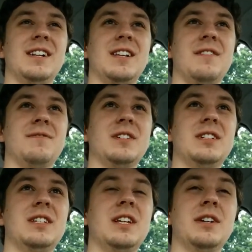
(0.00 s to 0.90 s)

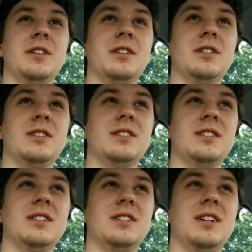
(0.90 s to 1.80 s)
Lambardier,
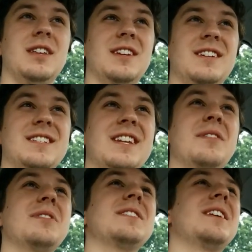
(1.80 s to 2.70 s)
I think his
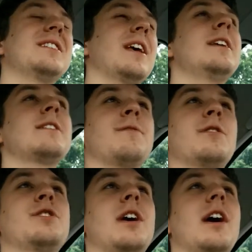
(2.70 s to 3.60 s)
name is. He's a
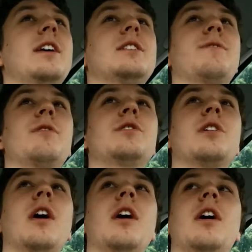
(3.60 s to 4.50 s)
French guy. He's a
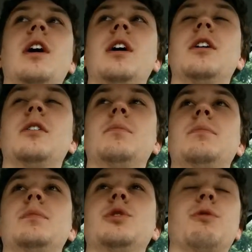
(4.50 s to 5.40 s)
French
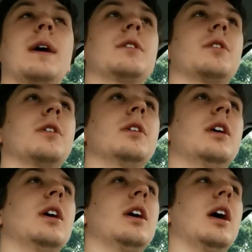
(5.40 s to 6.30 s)
director.
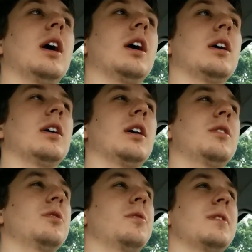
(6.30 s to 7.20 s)

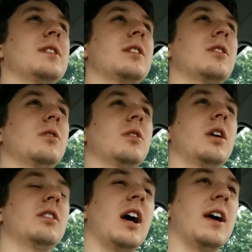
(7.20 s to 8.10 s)
I don't know if he's still
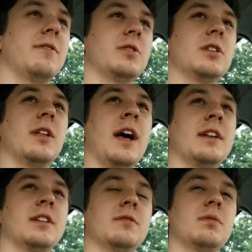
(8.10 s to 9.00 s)
alive or still
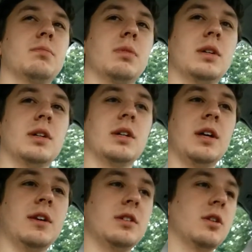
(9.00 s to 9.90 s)
active, but
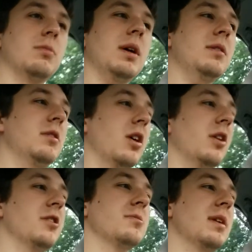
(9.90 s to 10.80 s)
I think so. My
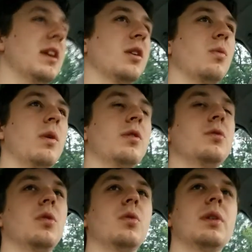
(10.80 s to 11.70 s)
car is making a
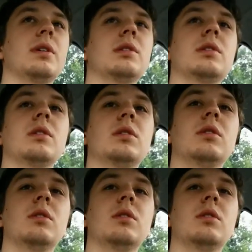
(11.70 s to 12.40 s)
weird noise.